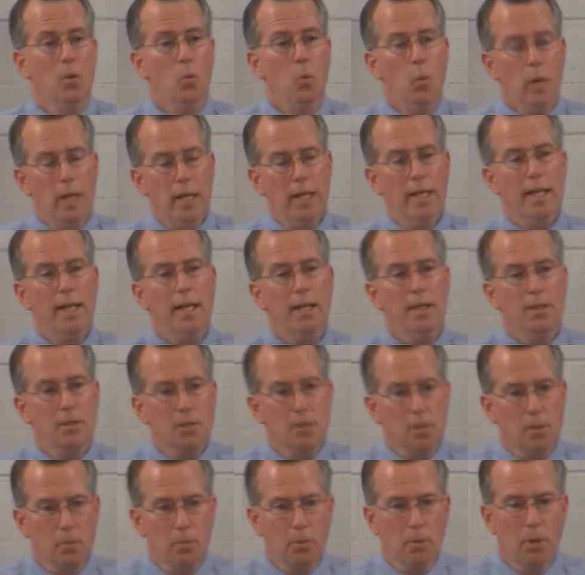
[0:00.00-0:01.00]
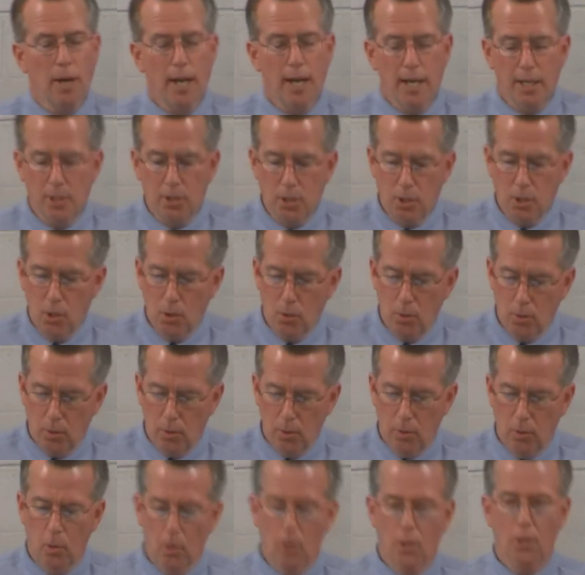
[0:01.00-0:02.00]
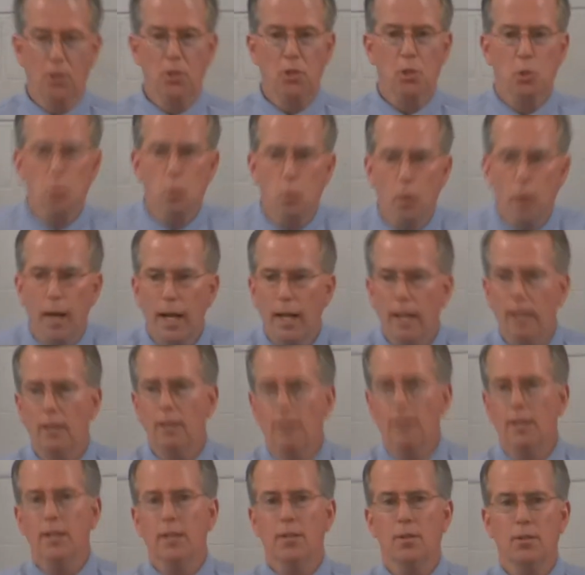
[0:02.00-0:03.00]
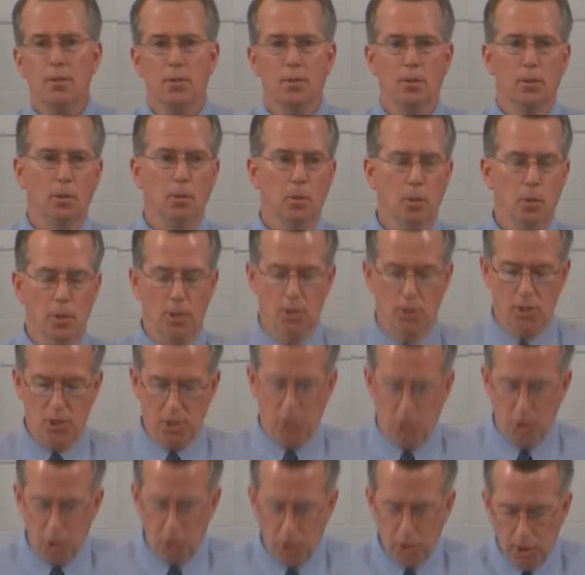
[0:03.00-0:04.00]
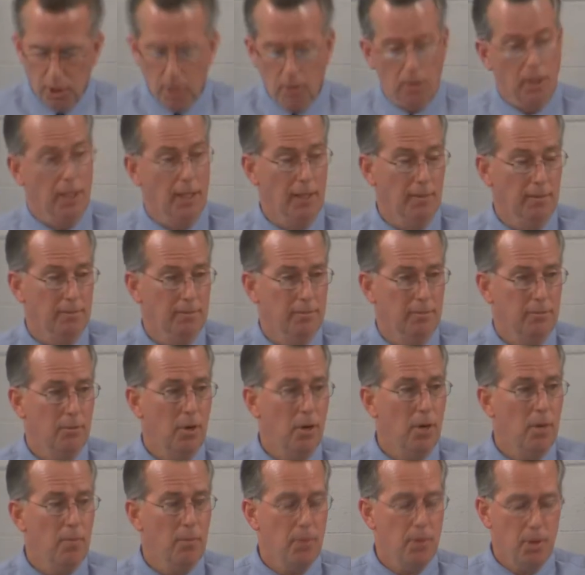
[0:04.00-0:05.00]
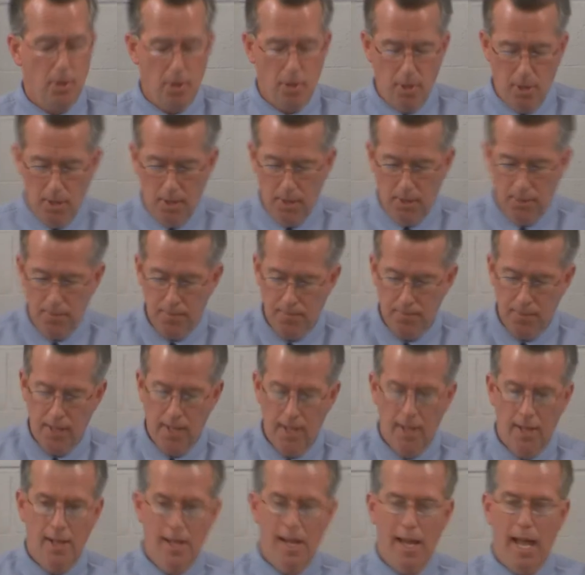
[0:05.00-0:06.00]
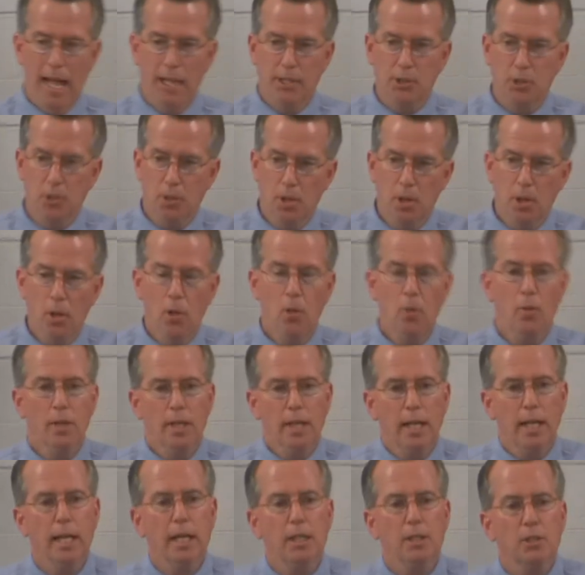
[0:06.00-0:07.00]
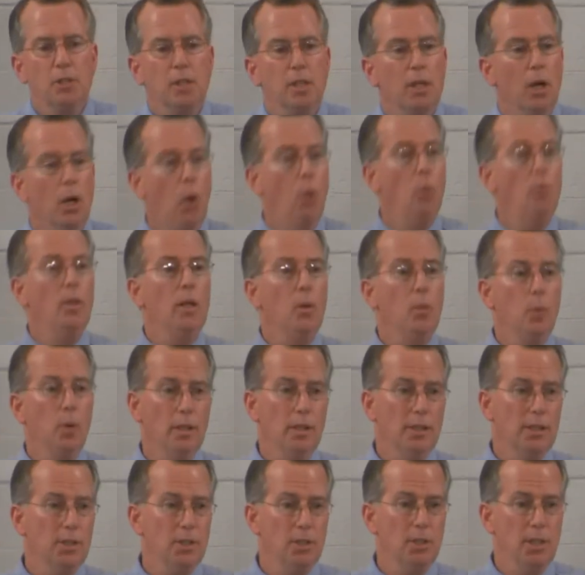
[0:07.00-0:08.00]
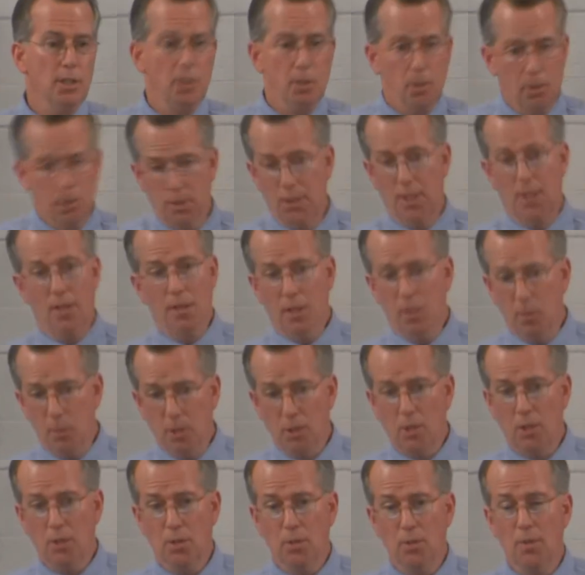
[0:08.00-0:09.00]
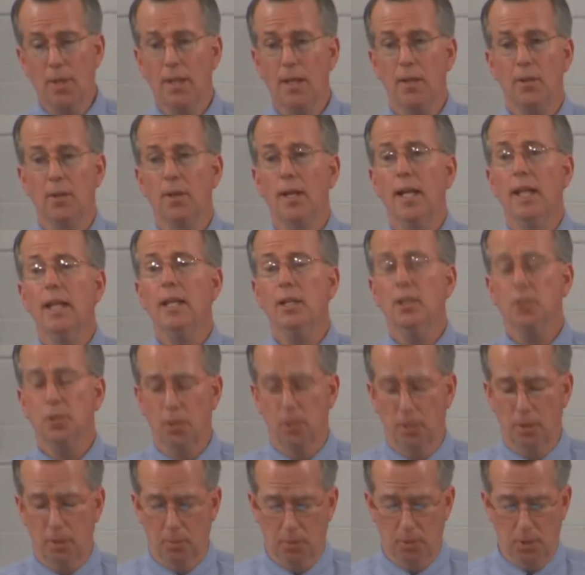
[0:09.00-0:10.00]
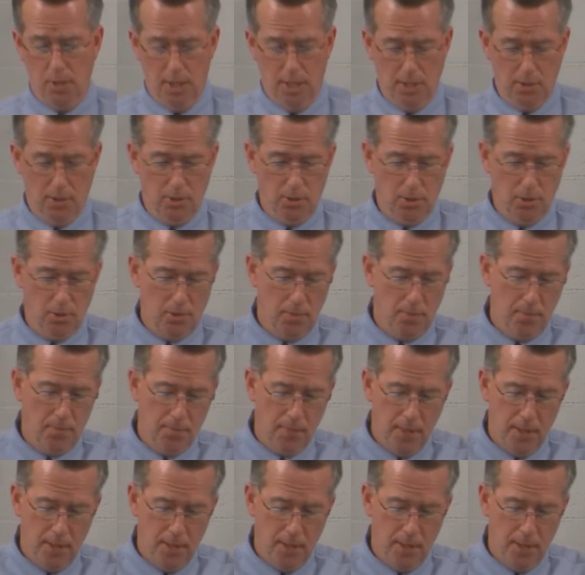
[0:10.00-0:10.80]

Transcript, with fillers: we need to pray to the Lord, directly to the Lord, sincerely, from the heart, as though He is the only one listening to us, and I think we should do that under any circumstances.